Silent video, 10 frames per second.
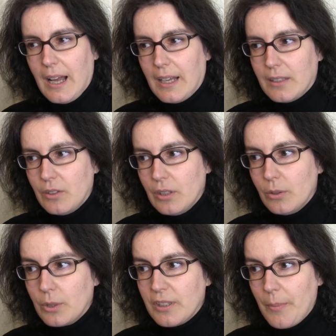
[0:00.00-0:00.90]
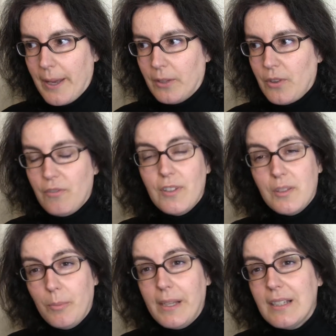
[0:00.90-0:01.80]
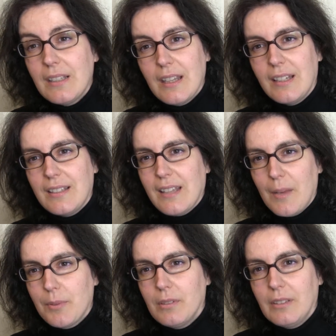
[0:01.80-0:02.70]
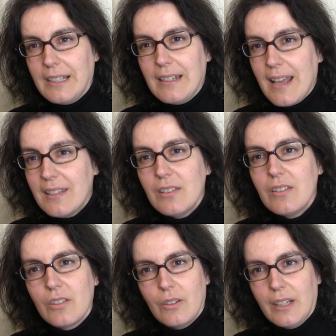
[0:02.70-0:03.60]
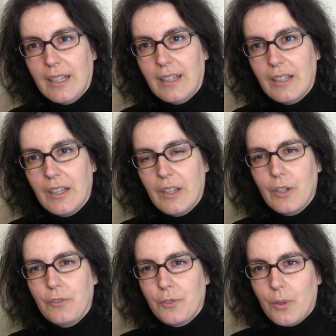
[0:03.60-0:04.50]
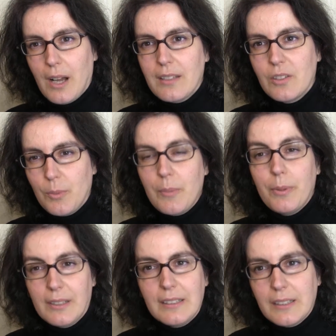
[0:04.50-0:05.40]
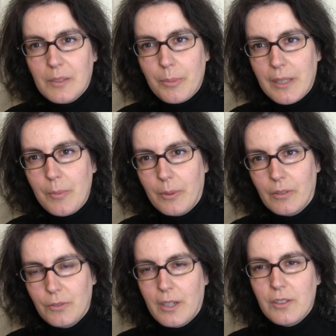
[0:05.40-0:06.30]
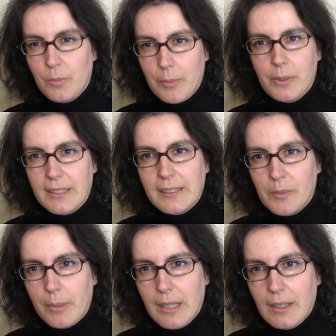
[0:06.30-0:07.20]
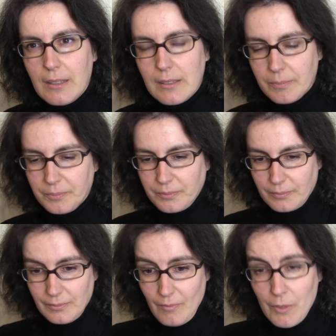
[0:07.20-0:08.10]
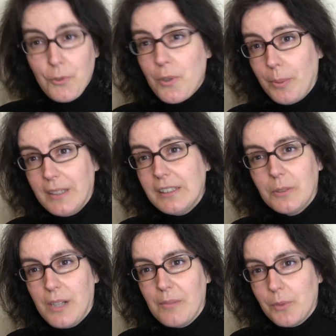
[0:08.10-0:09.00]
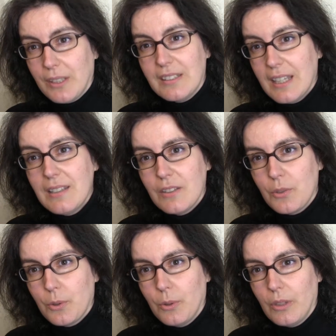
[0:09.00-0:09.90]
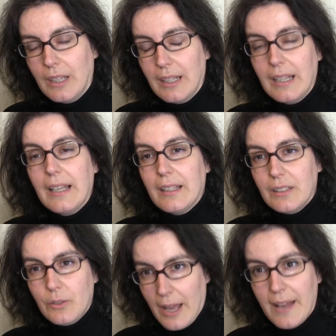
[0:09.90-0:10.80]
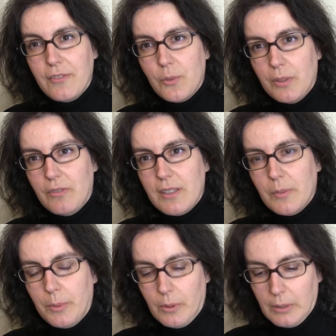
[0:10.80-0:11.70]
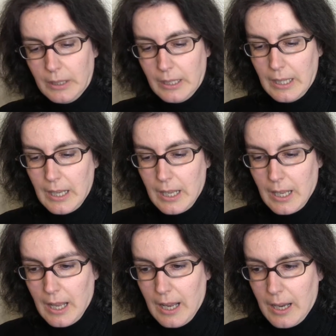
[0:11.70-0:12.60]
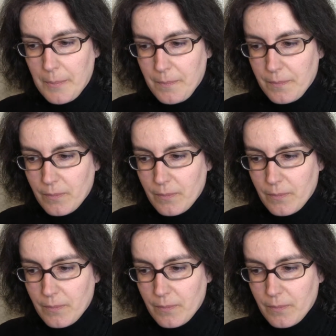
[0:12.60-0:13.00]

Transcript: she talks about the visibility that is absolutely necessary for us to be political people, for us to be political beings. For the political realm to exist at all, you have to be visible. The